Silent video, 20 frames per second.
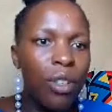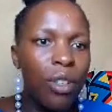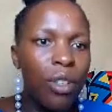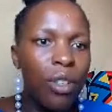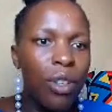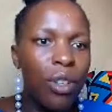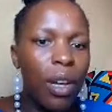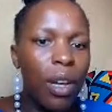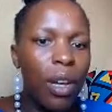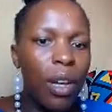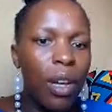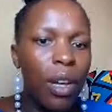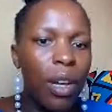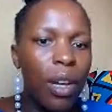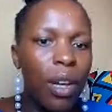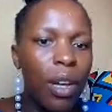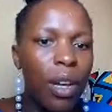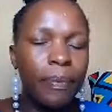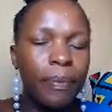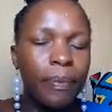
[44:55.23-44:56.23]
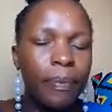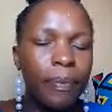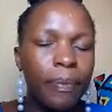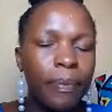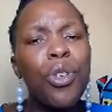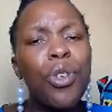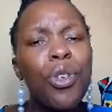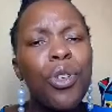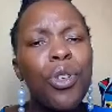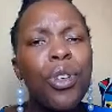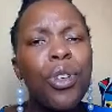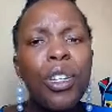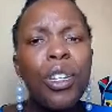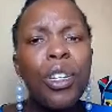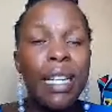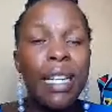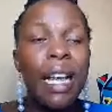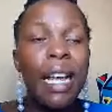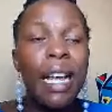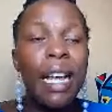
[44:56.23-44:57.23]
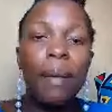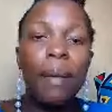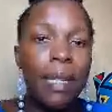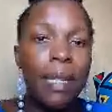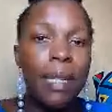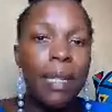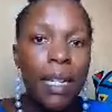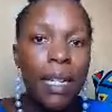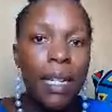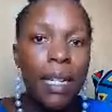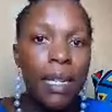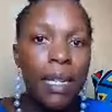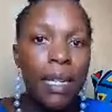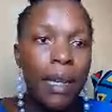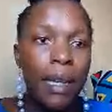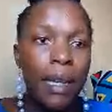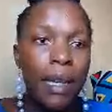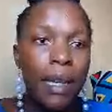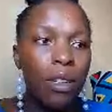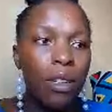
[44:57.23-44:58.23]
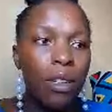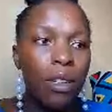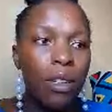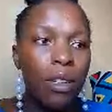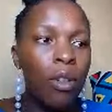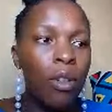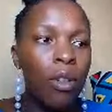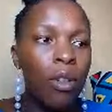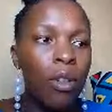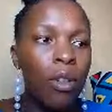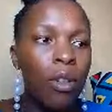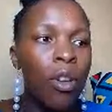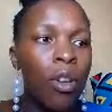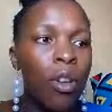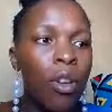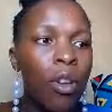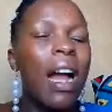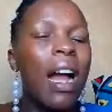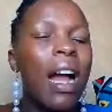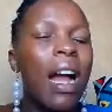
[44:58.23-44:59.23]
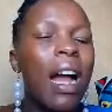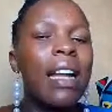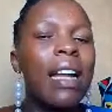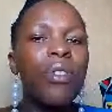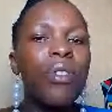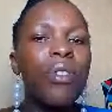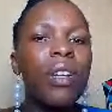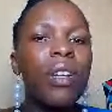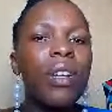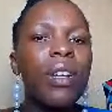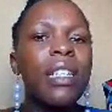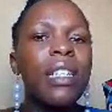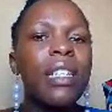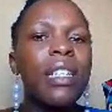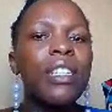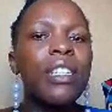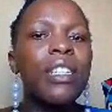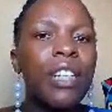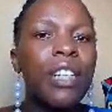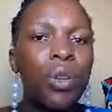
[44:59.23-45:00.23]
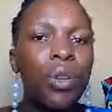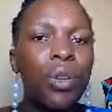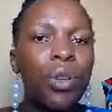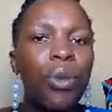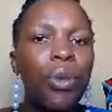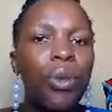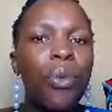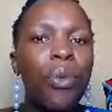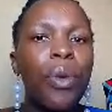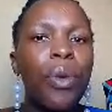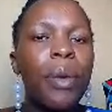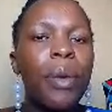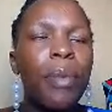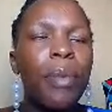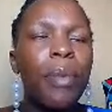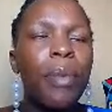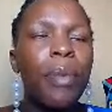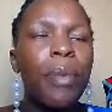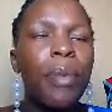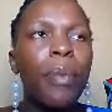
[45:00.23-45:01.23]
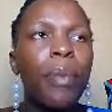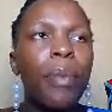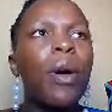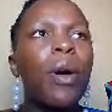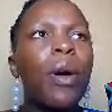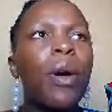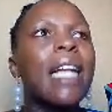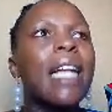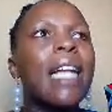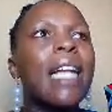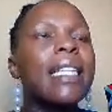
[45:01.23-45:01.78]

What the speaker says: you need to put in? as a business person. You are literally sharing and showing people and taking people through the